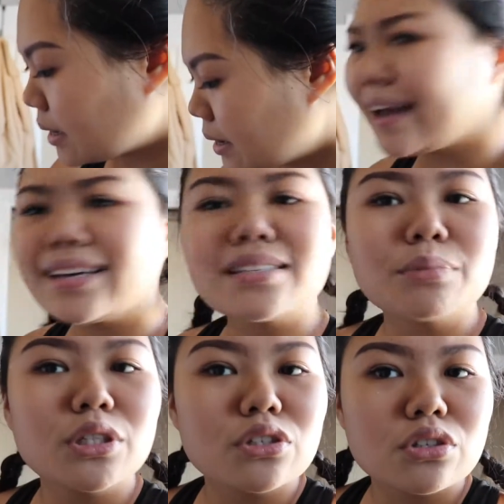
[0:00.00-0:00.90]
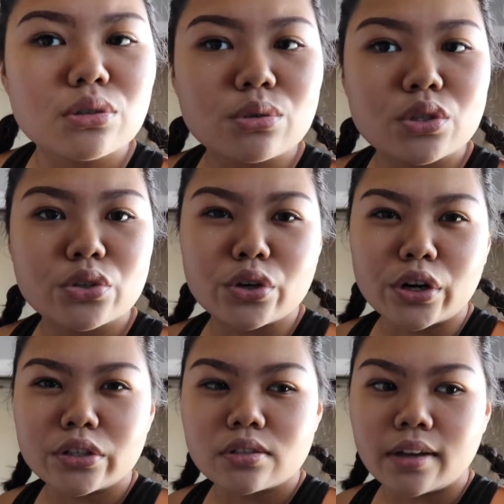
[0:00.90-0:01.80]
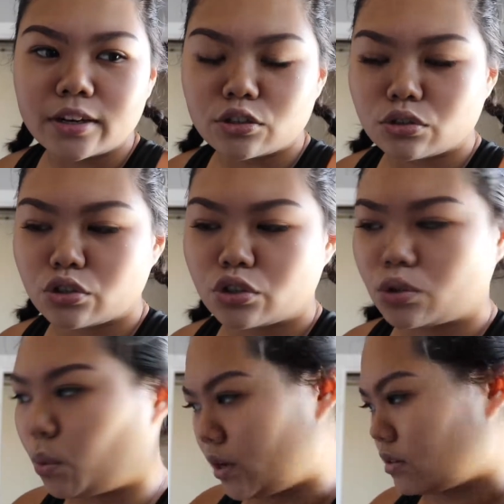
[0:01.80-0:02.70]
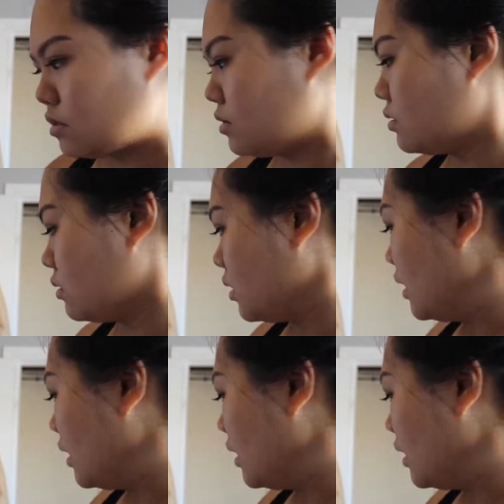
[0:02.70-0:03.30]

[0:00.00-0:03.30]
I guess I'm gonna do skirts and shorts